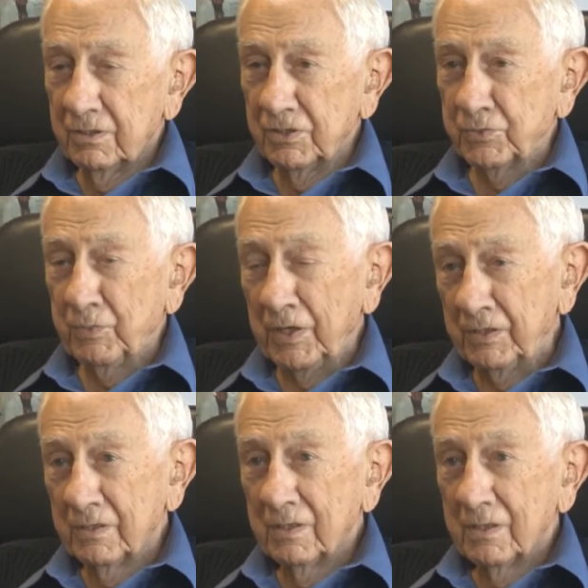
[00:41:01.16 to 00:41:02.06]
despite
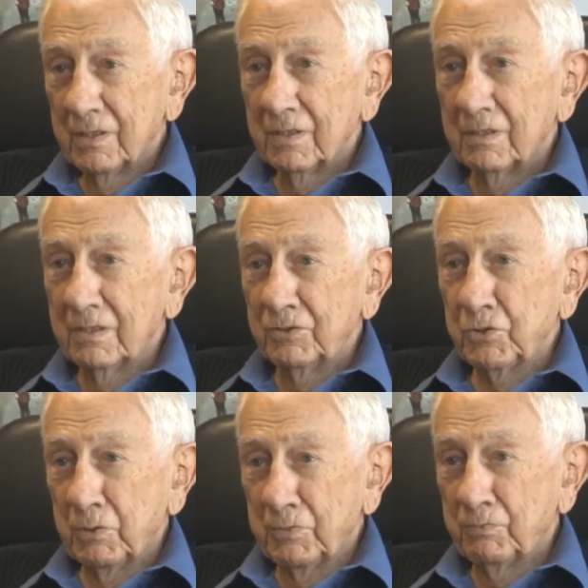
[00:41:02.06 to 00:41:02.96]
the
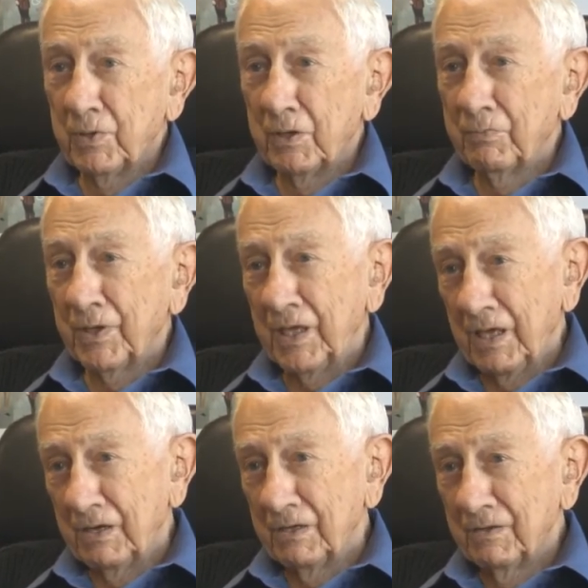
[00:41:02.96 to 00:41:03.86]
German
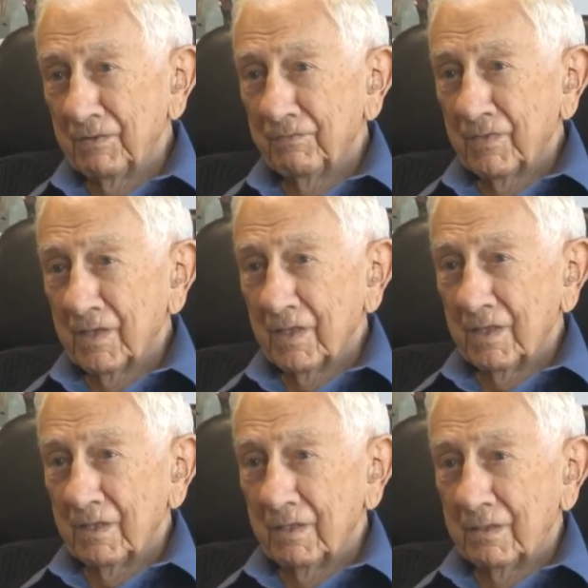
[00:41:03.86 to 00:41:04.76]
propaganda
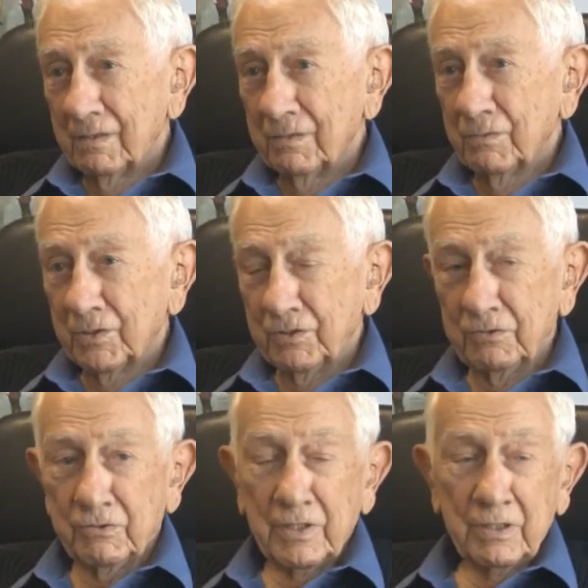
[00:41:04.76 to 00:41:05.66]
and uh, what they
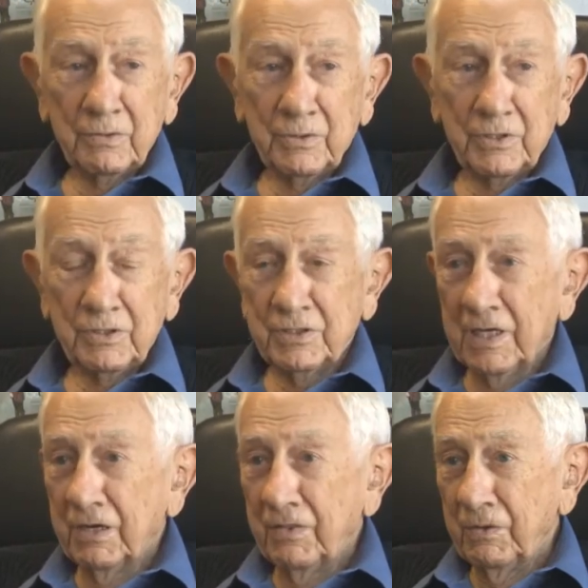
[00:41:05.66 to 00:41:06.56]
were, what they're
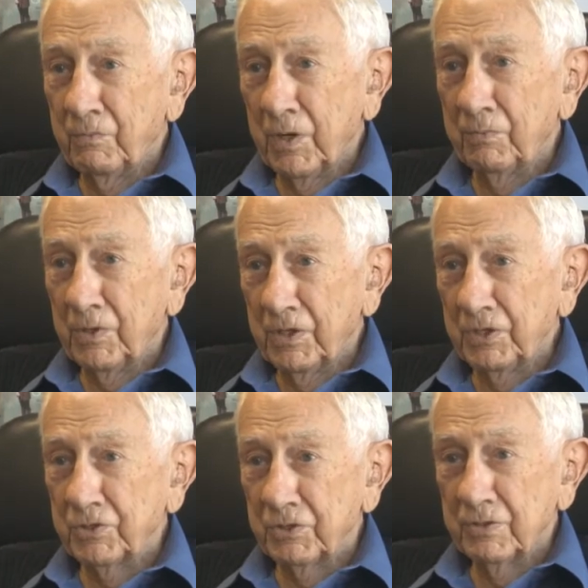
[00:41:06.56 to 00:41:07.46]
telling their
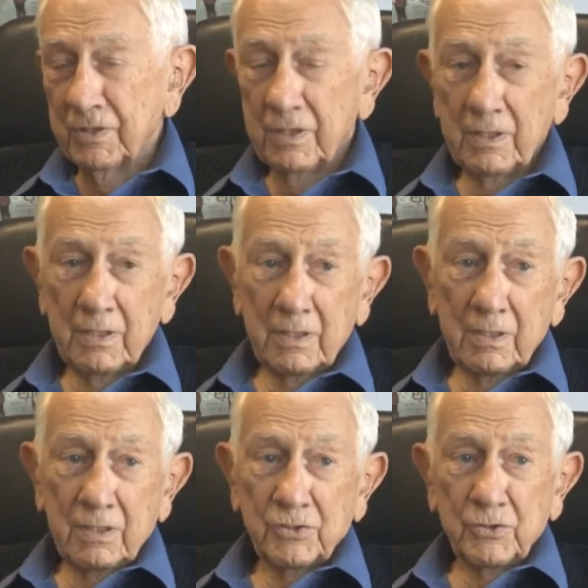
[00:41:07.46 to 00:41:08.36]
population.
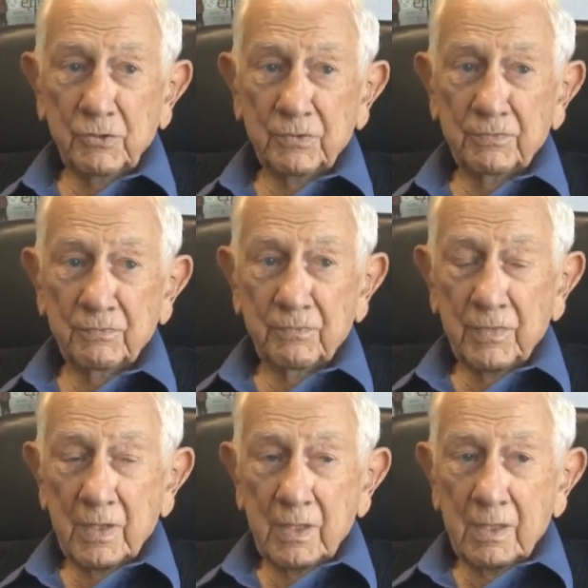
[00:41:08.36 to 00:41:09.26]
So,
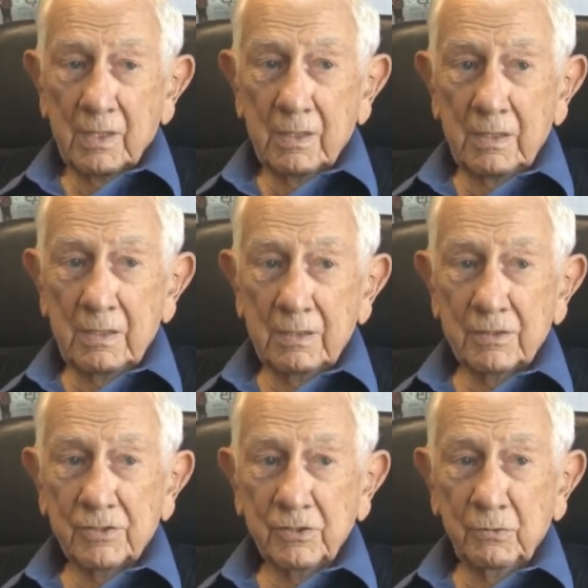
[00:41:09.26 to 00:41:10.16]
and
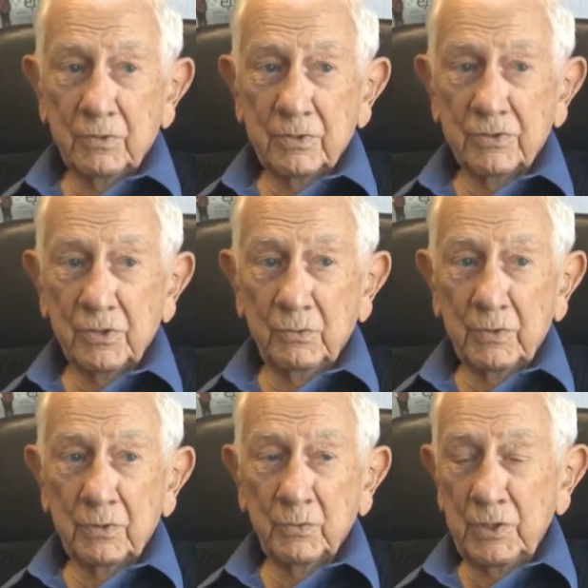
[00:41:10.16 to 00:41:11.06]
so, so
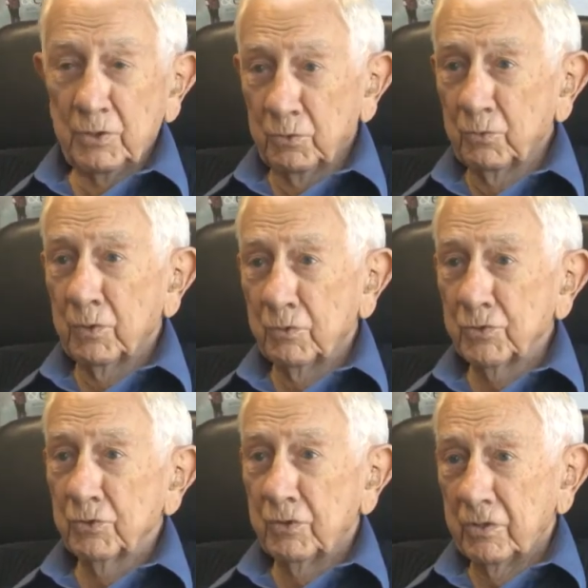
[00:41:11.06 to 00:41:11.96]
we knew what was
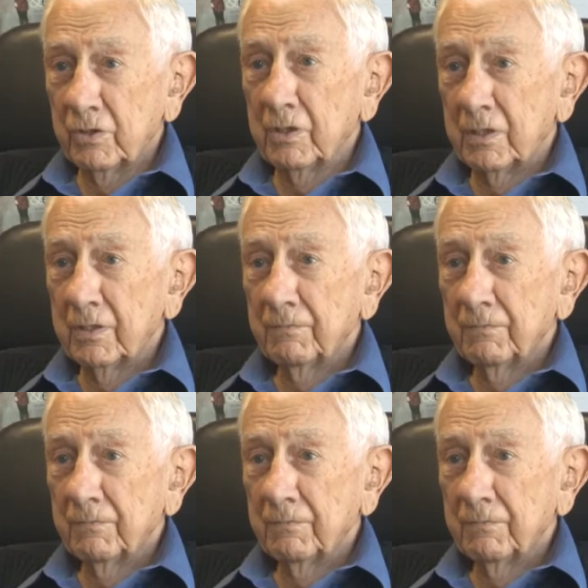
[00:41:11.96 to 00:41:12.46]
going on.